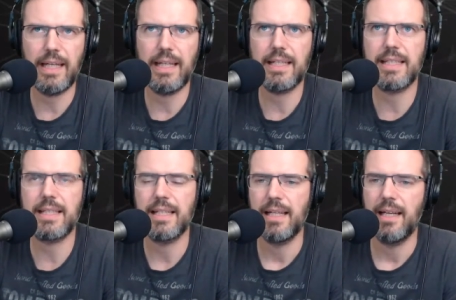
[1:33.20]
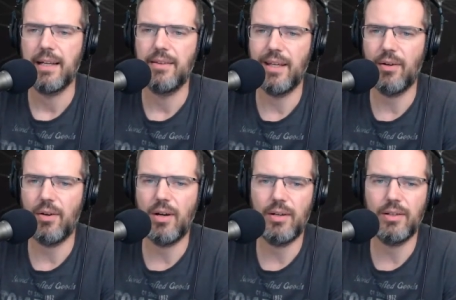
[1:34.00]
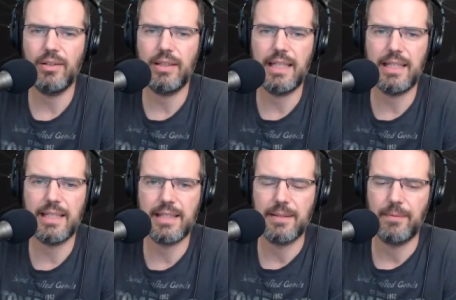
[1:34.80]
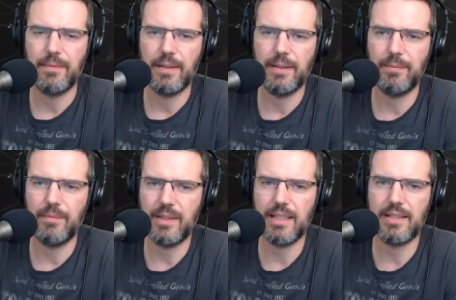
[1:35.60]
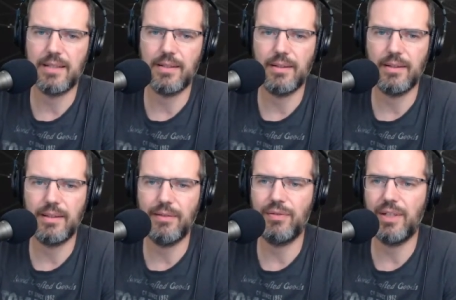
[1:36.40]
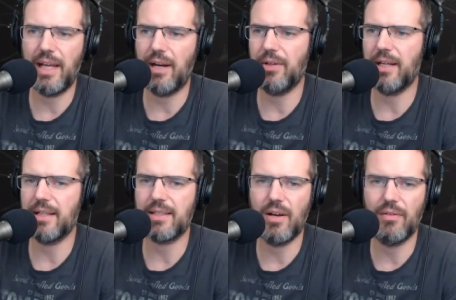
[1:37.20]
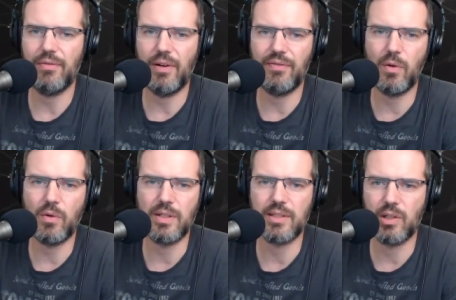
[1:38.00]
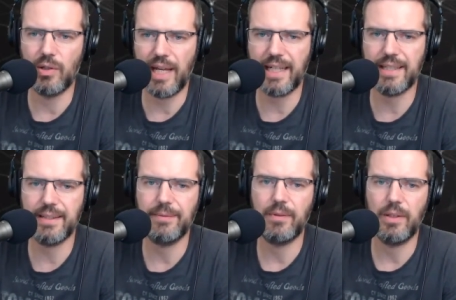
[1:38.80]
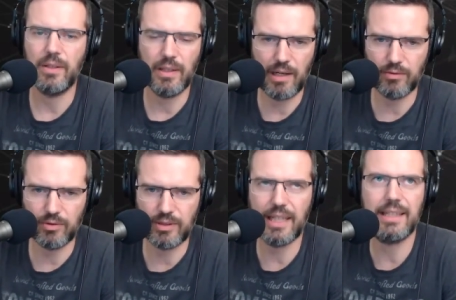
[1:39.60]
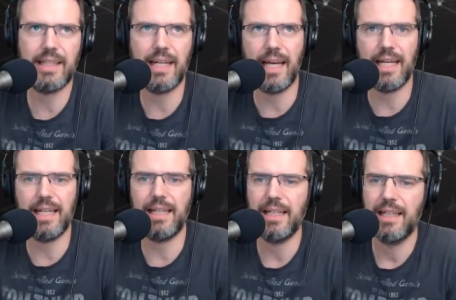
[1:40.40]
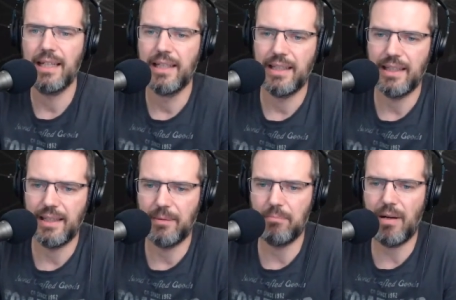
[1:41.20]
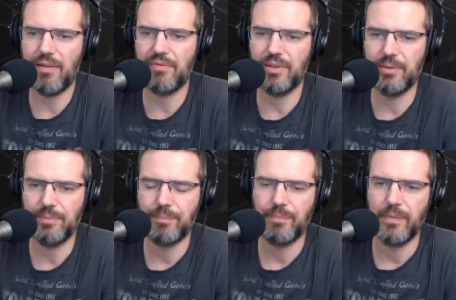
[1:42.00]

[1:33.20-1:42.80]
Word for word: is there are these um, these different areas of, of focus: connect, how to get data in, um, buffer